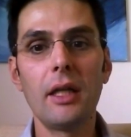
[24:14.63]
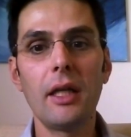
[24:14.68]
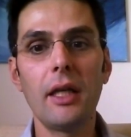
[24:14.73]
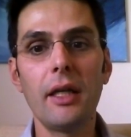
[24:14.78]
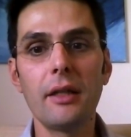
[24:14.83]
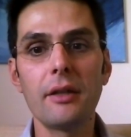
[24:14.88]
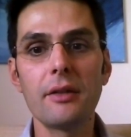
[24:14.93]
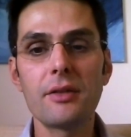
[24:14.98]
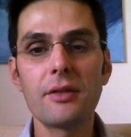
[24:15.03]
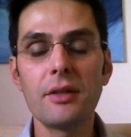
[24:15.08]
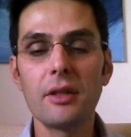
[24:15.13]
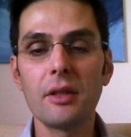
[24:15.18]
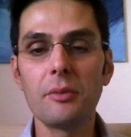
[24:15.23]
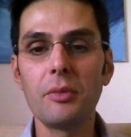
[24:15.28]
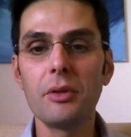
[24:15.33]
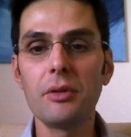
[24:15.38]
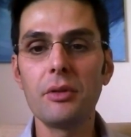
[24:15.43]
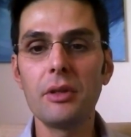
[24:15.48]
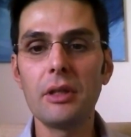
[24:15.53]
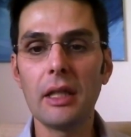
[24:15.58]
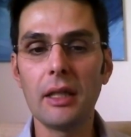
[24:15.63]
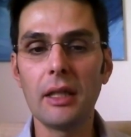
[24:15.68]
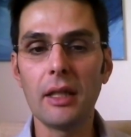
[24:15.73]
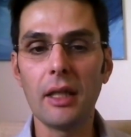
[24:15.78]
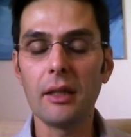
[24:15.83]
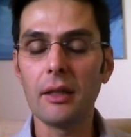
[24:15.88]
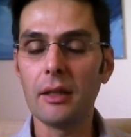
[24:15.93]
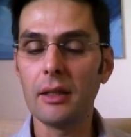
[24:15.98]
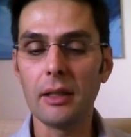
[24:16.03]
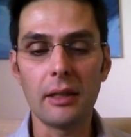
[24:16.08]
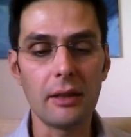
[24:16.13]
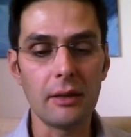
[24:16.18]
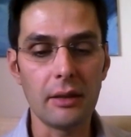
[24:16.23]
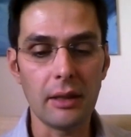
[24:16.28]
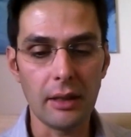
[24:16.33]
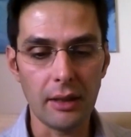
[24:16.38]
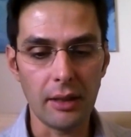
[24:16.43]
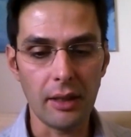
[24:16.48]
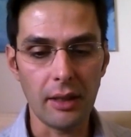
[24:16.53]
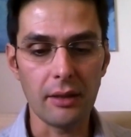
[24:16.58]
and see the beauty
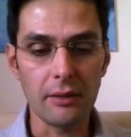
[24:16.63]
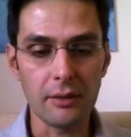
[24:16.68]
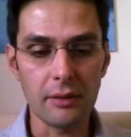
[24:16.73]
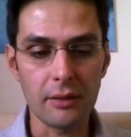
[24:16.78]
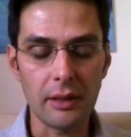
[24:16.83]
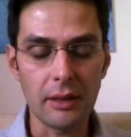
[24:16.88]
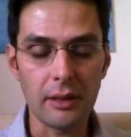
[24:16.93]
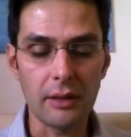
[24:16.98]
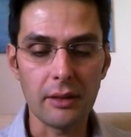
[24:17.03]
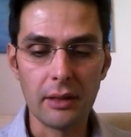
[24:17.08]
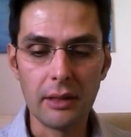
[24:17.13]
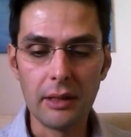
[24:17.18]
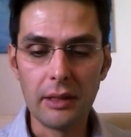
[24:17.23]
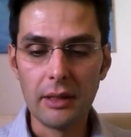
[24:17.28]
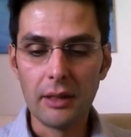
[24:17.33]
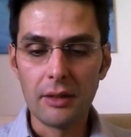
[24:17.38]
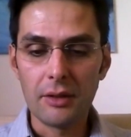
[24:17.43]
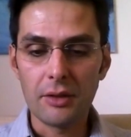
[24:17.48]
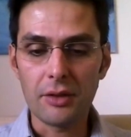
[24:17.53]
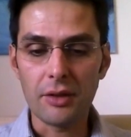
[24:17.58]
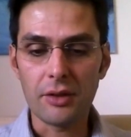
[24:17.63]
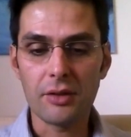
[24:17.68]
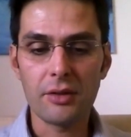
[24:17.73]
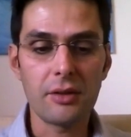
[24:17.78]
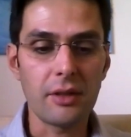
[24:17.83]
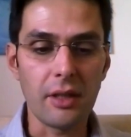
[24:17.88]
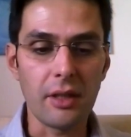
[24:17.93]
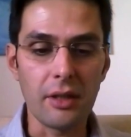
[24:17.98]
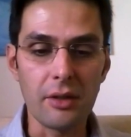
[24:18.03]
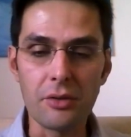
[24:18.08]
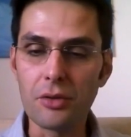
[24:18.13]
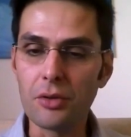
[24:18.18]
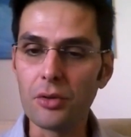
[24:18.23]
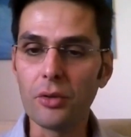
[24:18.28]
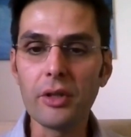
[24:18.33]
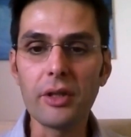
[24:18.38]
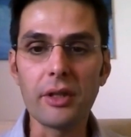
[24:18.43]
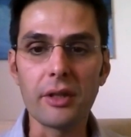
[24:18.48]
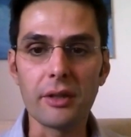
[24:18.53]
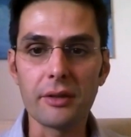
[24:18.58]
and just
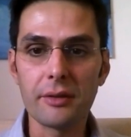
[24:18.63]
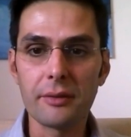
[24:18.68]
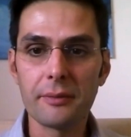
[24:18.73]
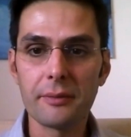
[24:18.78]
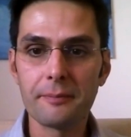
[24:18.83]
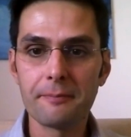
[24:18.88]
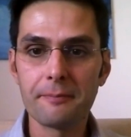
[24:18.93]
enjoying it.